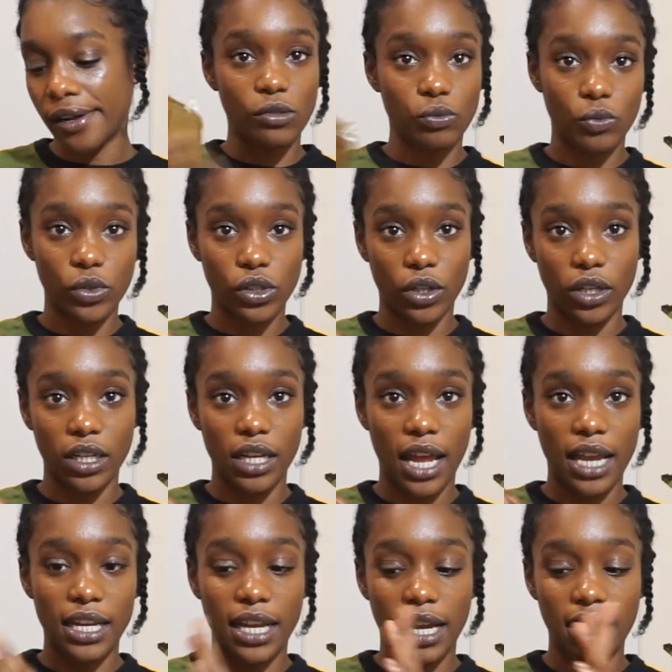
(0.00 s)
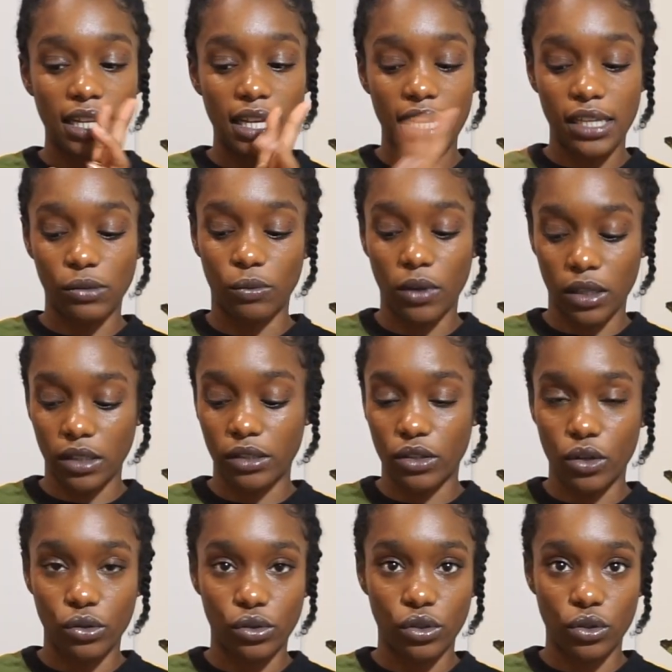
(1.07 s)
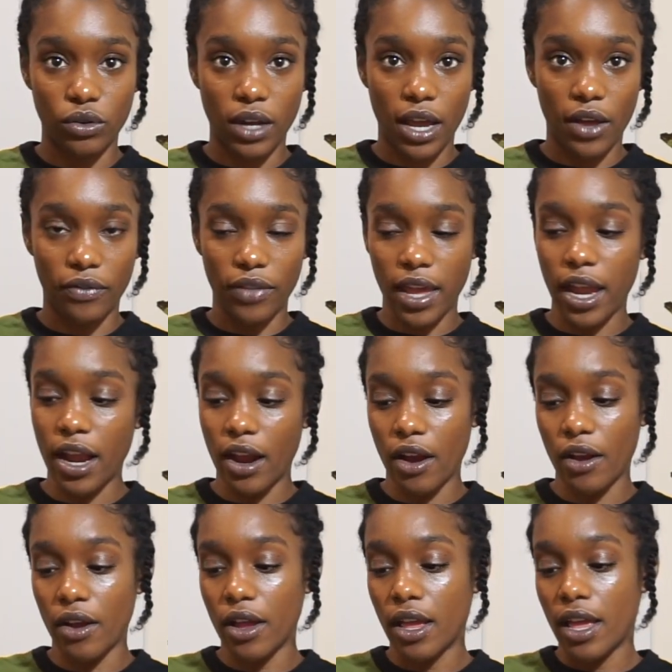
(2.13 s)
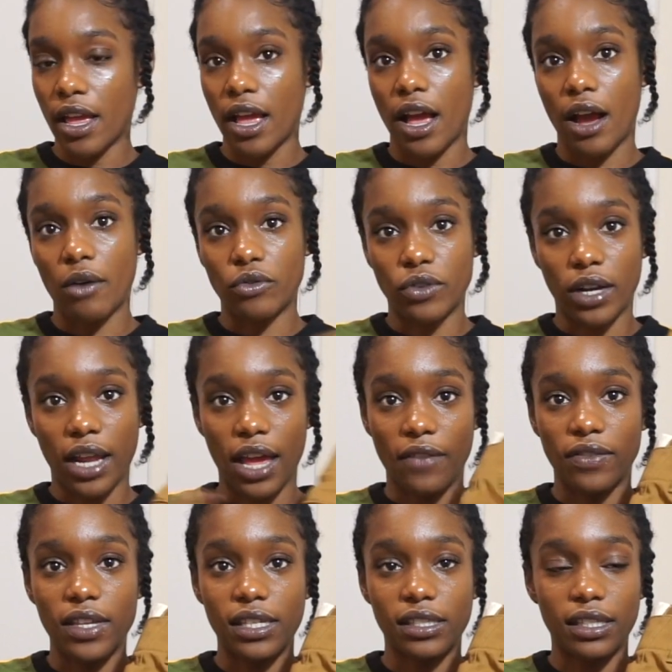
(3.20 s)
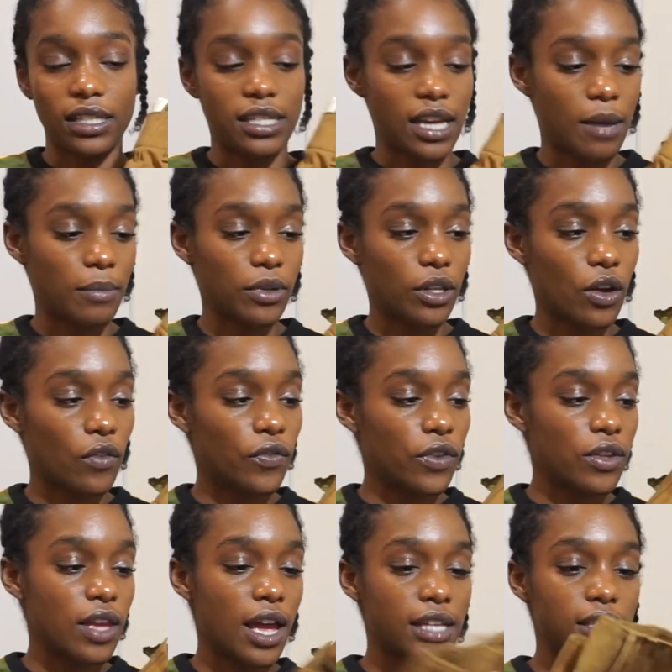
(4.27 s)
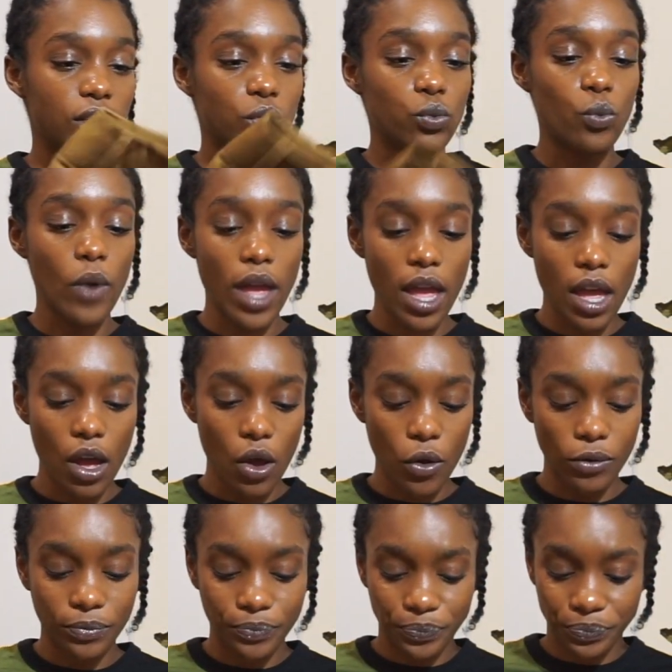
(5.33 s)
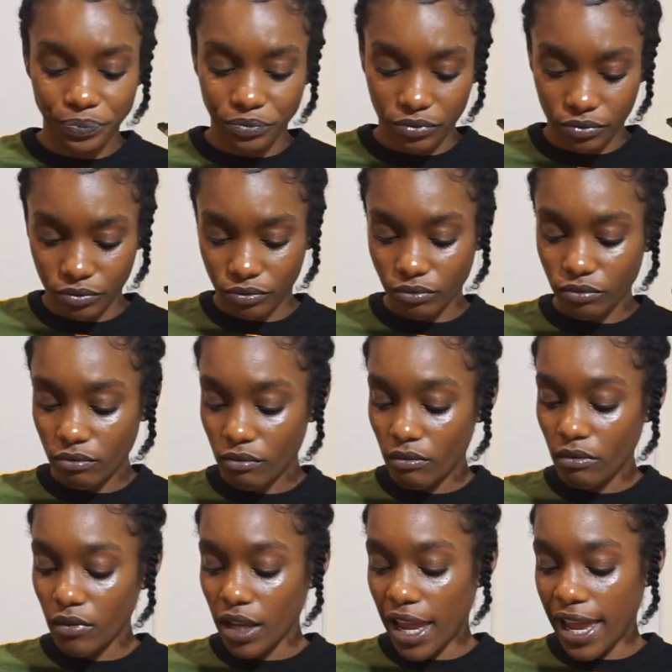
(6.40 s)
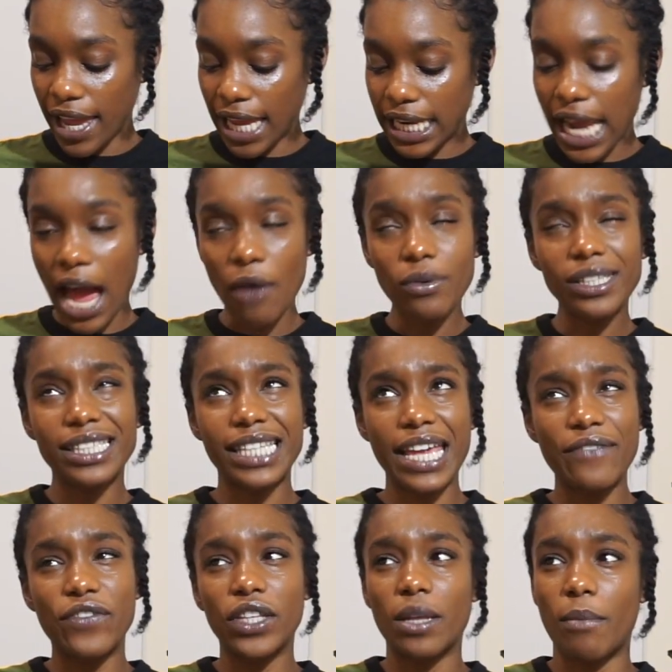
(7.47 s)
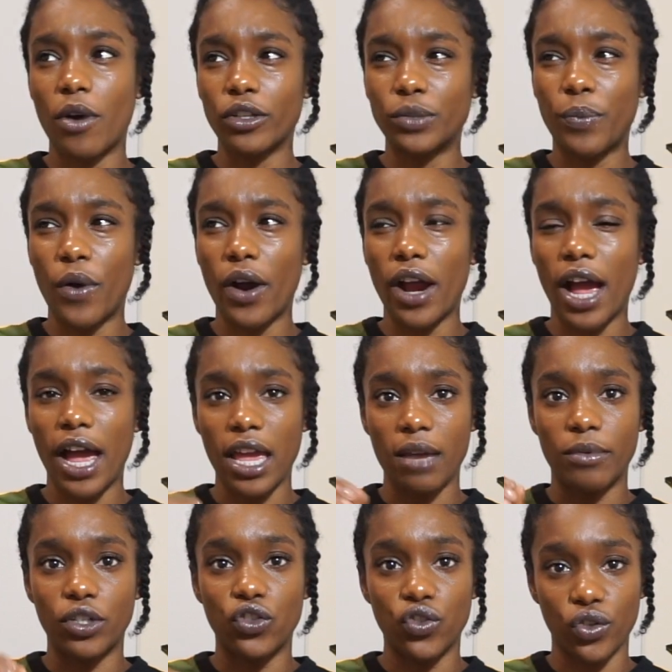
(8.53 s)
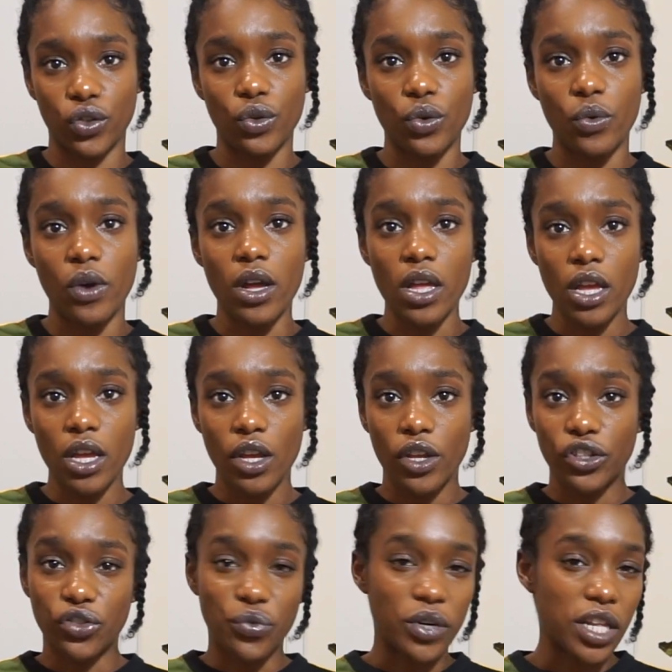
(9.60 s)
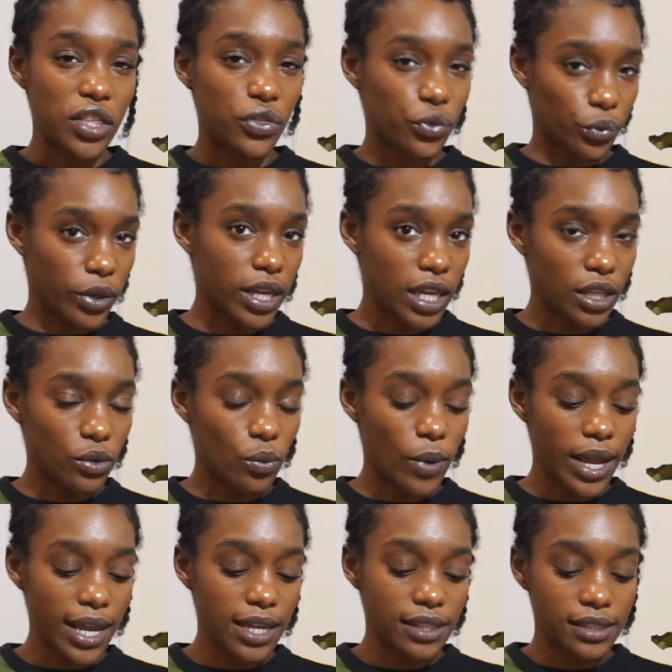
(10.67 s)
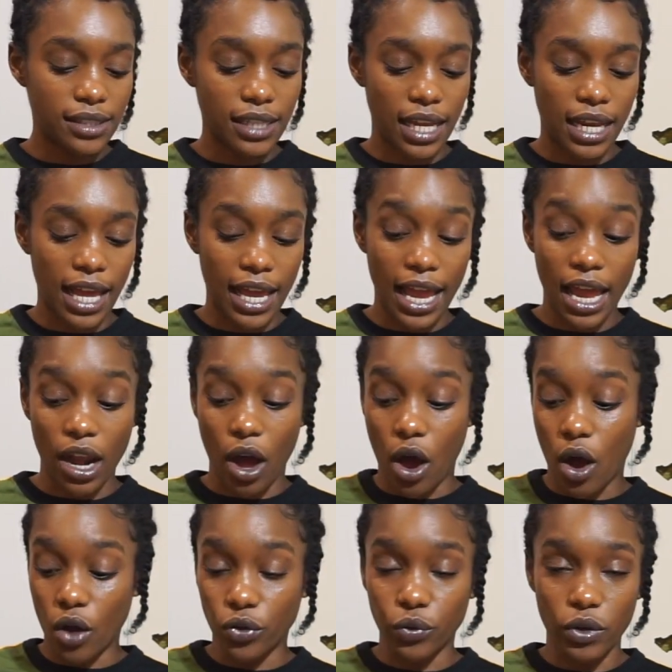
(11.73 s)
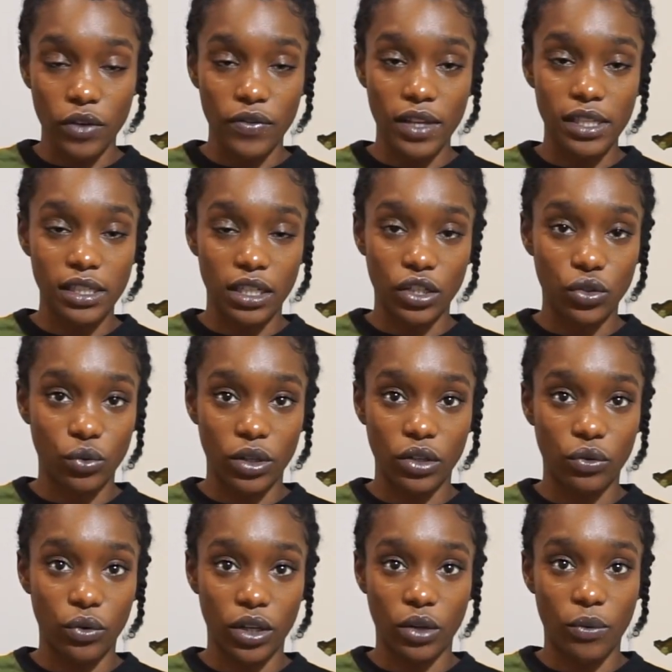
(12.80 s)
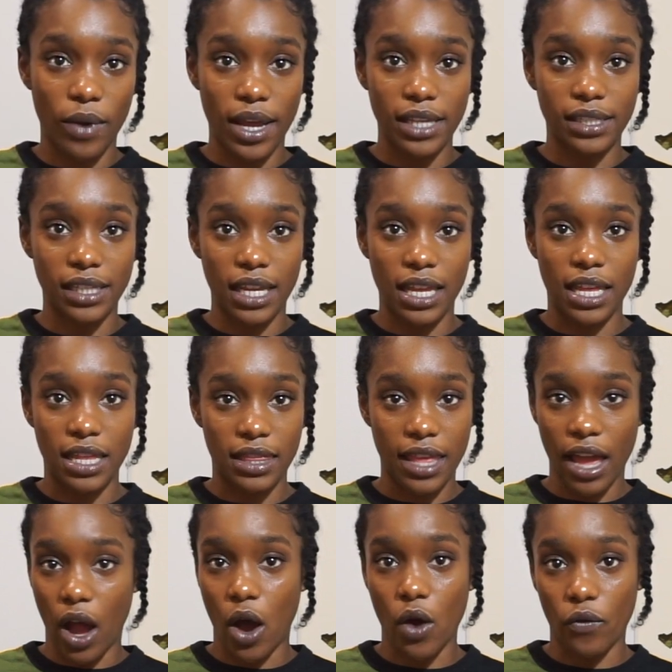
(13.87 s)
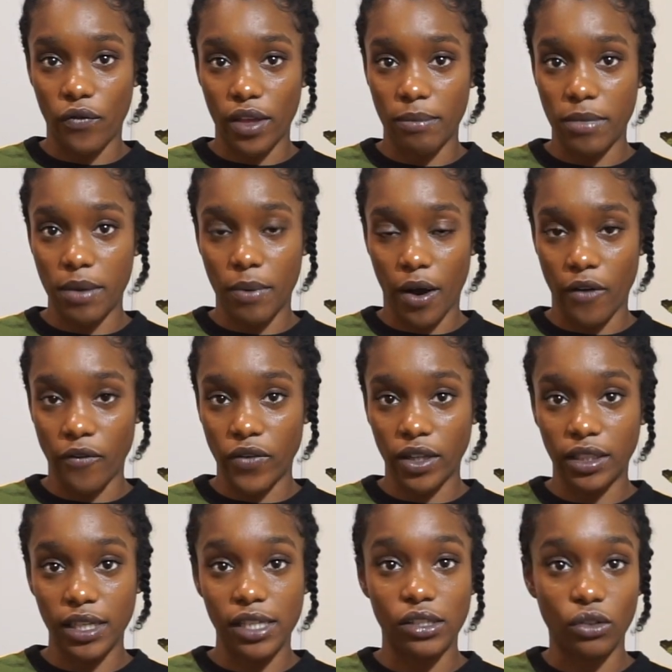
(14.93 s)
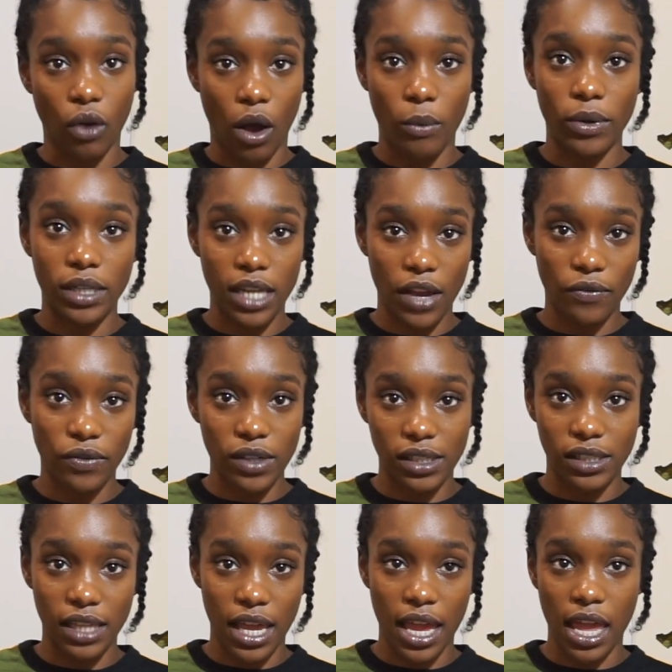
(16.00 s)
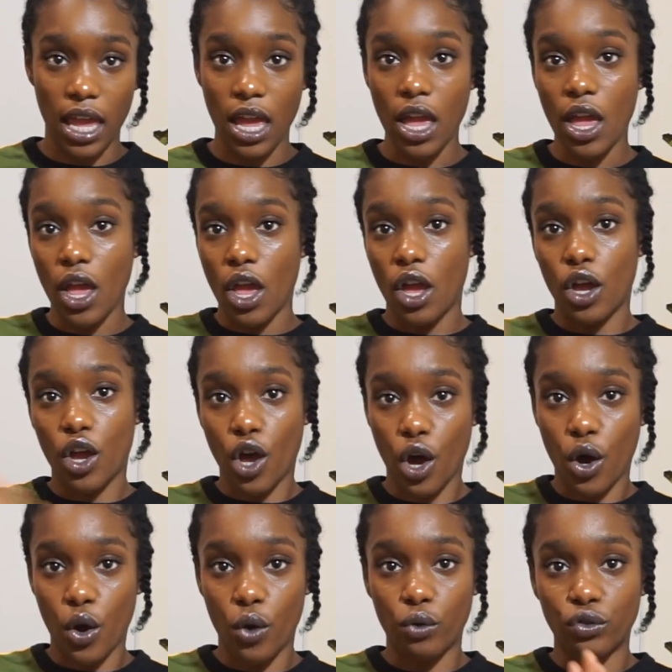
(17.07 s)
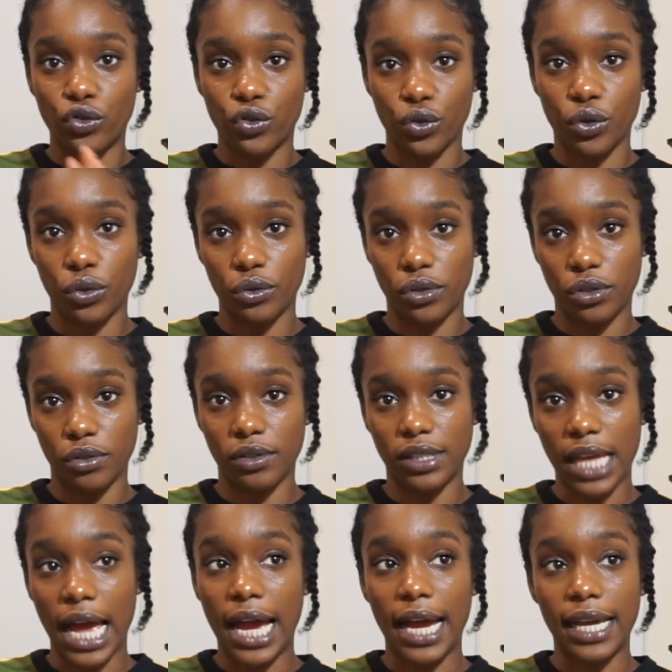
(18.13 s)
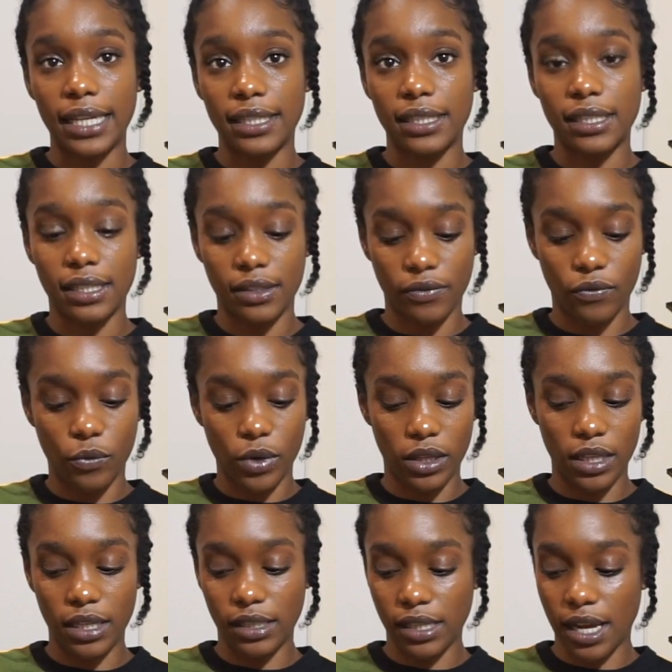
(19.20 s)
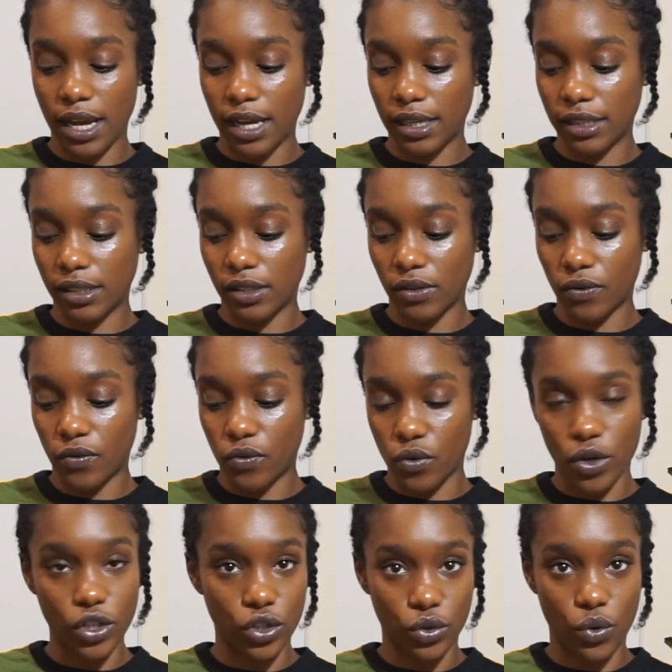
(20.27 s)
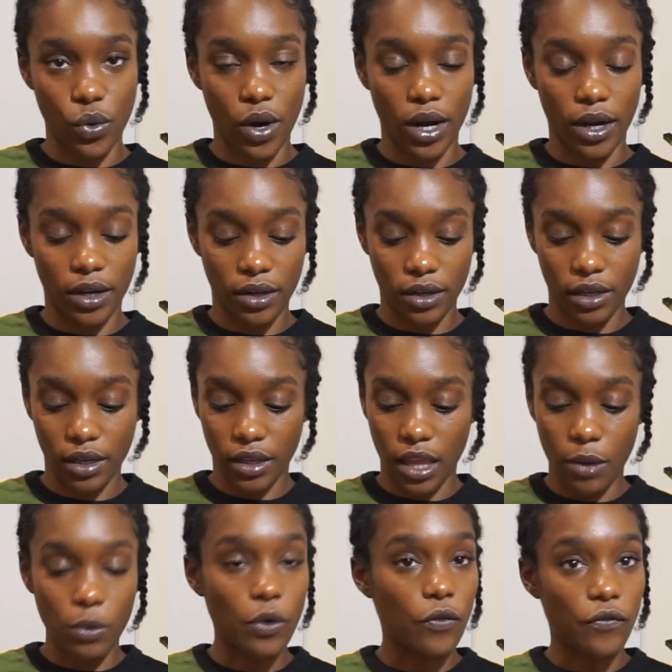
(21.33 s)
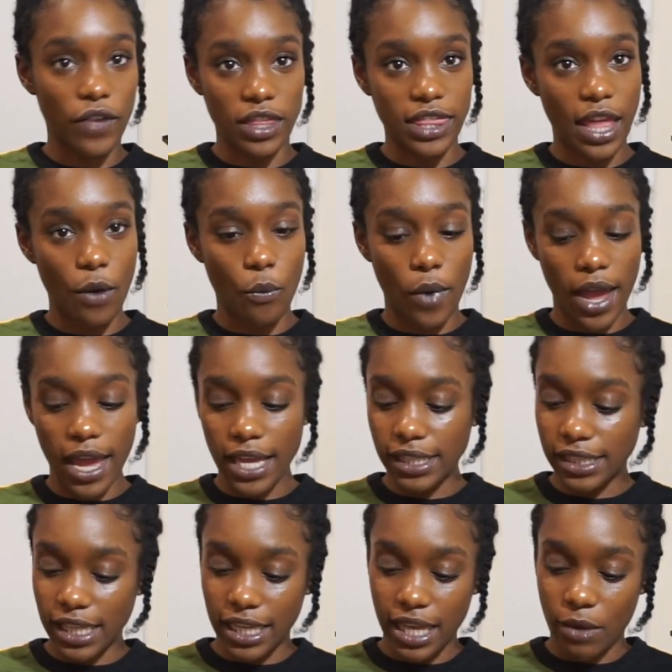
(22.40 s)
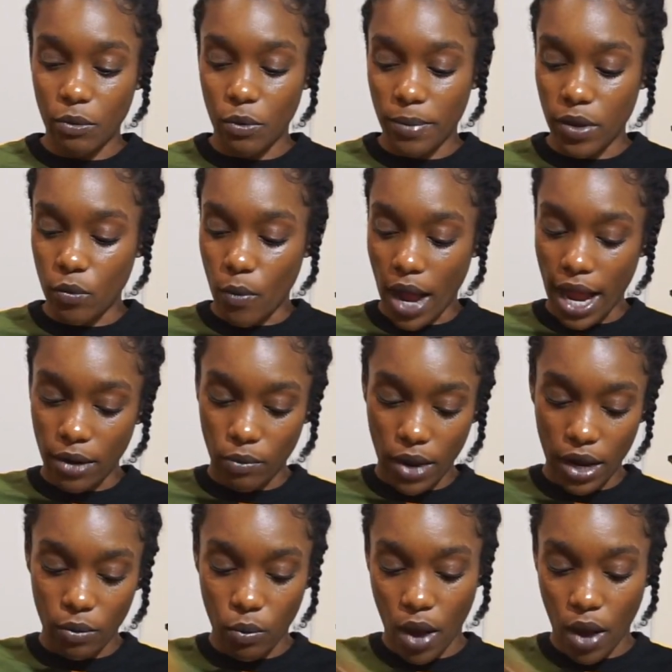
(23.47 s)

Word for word: Almost thirty-nine ninety, $39.90 as well as those two down there. I'll try to have these linked down below for you guys as well. And I would say for the most part, I am a true 23 in the waist and I got all three of these in the 23 in the waist and they all fit me perfectly. So I would definitely say go true to size with these guys for sure they will fit their waist and they will be wide, wide,